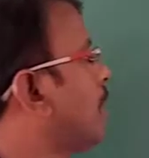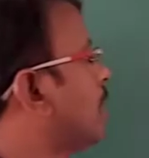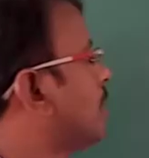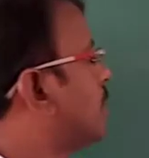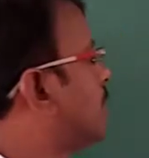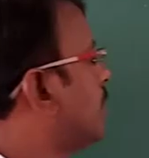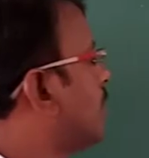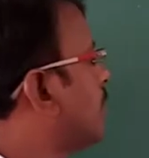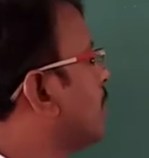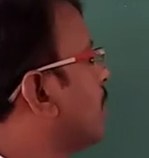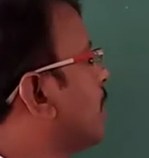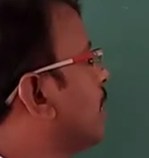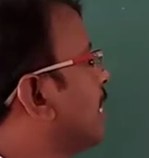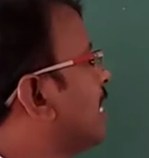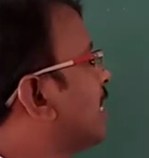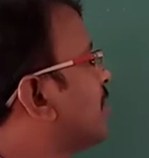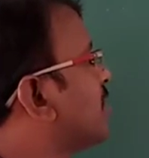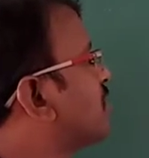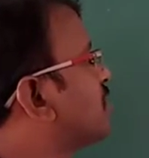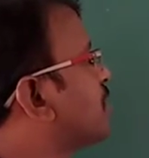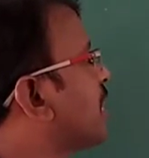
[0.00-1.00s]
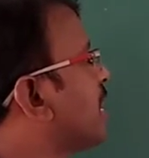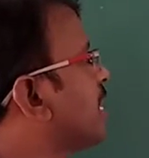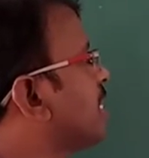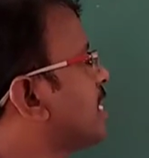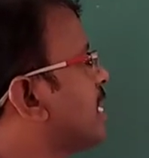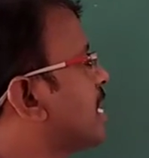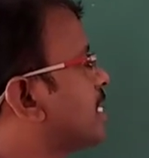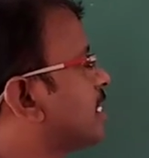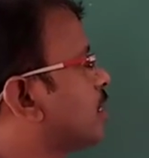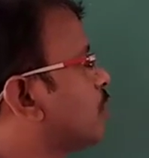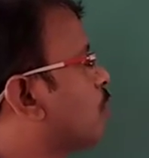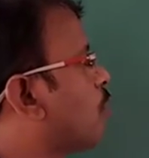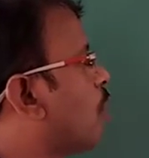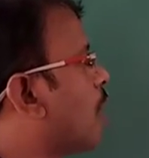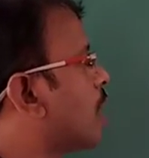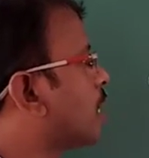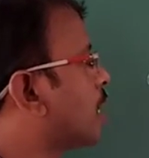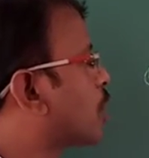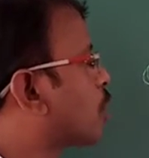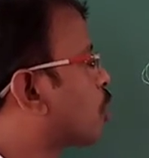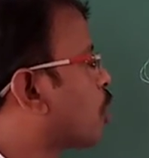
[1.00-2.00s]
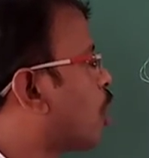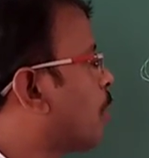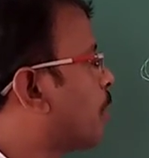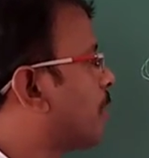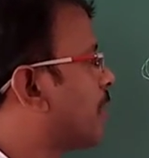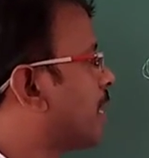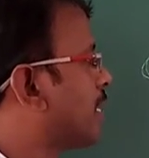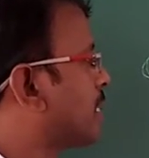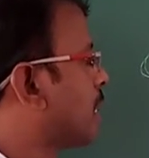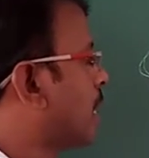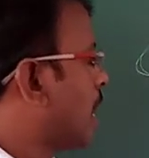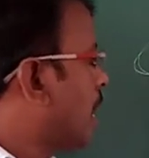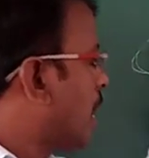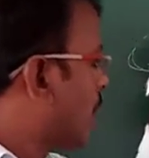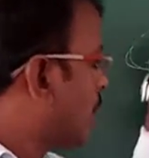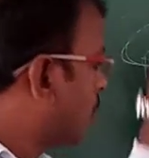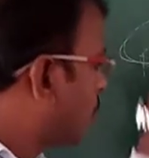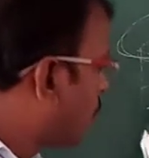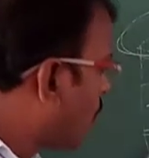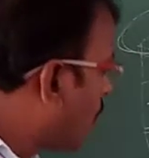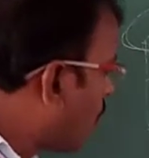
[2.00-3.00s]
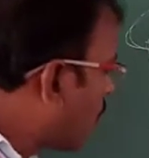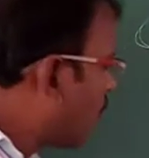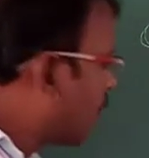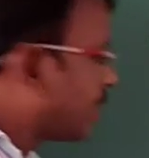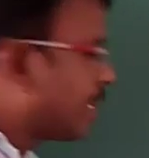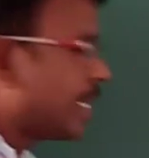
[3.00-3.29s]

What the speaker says: Then it will change as a water droplet and fall on